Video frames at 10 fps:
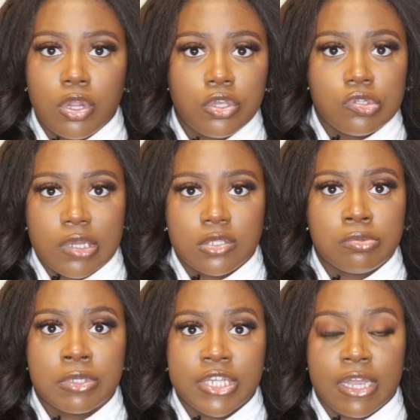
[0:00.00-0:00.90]
know you're drinking
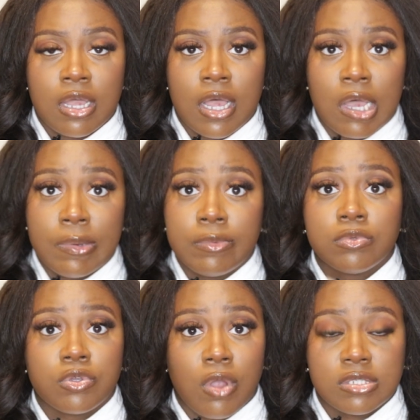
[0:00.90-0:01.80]
too much alcohol,
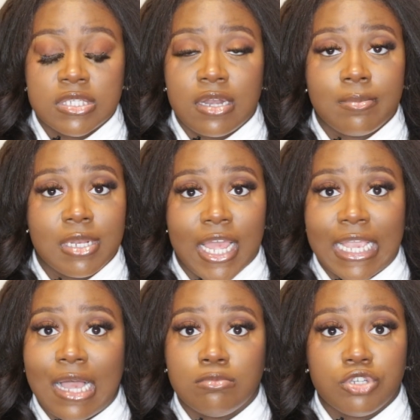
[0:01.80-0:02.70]
cross it out and be
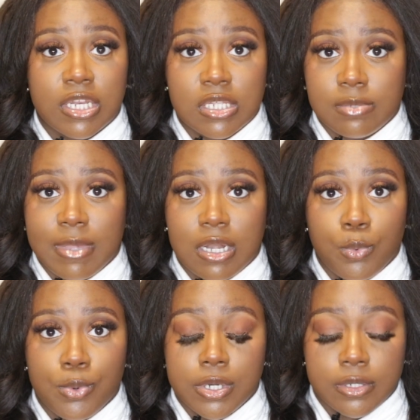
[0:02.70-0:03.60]
like, I'm drinking this amount
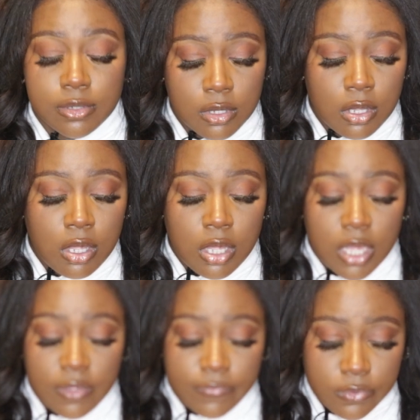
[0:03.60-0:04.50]
of water.
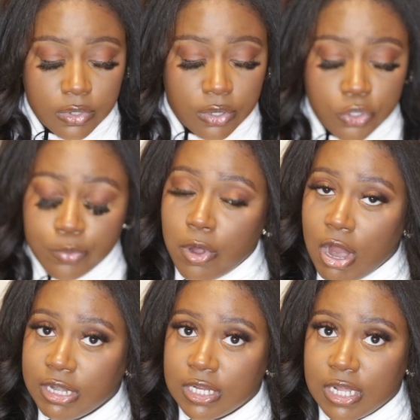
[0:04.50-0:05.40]
If you know you
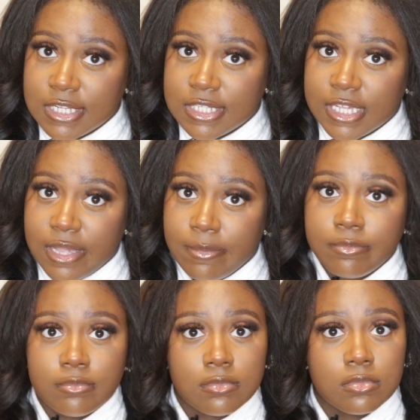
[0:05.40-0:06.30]
partying all the time,
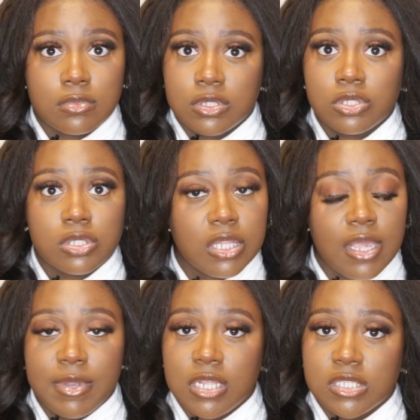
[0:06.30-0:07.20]

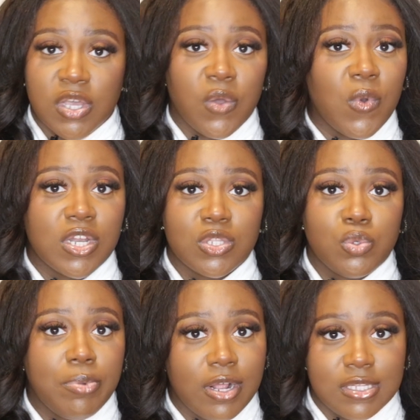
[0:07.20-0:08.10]
limit it to 1 or
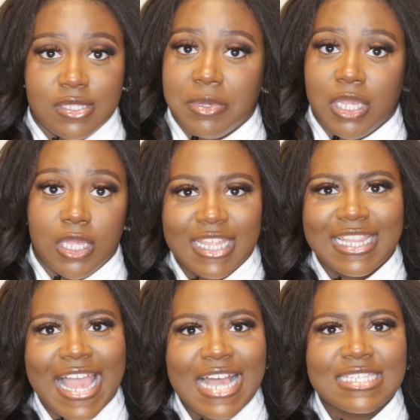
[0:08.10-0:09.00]
2 parties a month. The
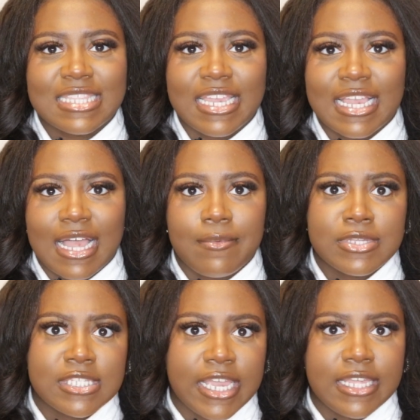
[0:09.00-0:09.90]
last thing I
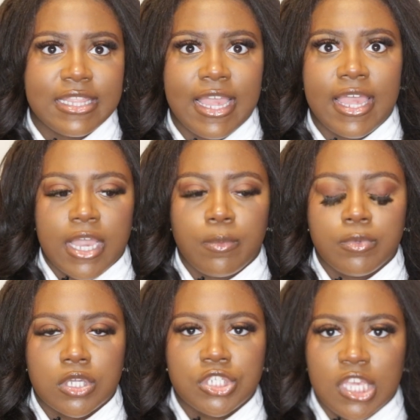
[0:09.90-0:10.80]
would say that help
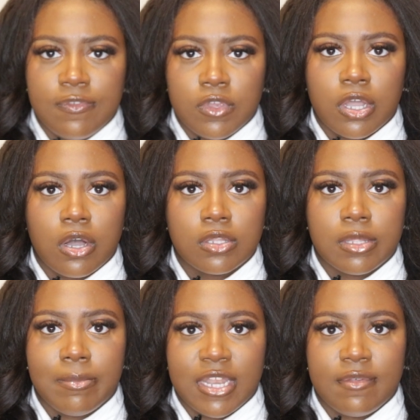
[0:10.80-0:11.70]
you achieve your goal
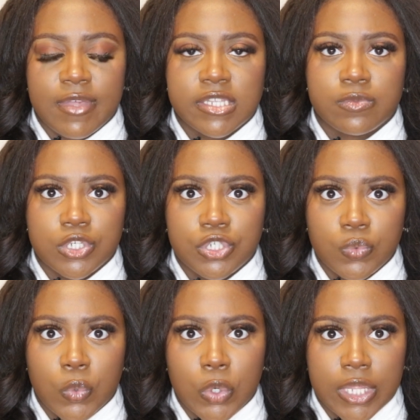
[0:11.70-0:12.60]
and manifest what you
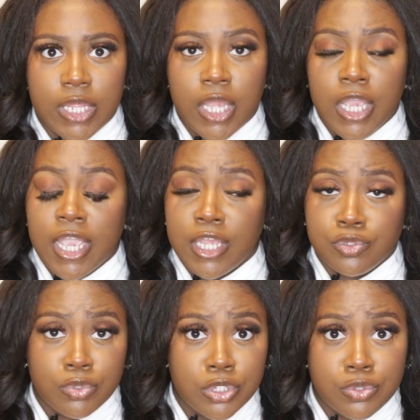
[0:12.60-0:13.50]
want in
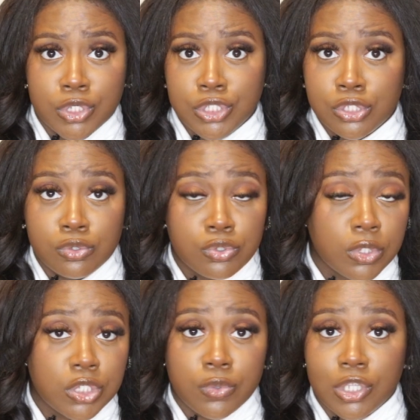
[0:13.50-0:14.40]
2022,
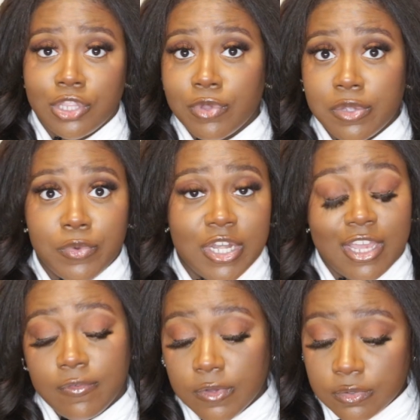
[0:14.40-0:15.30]
2023,
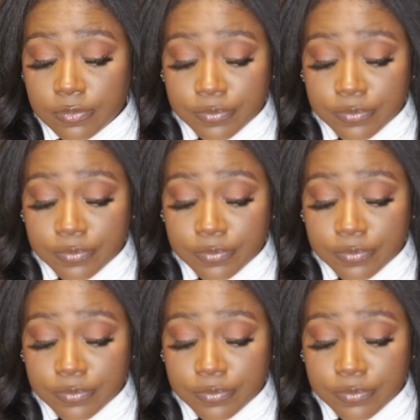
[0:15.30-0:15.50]
whenever,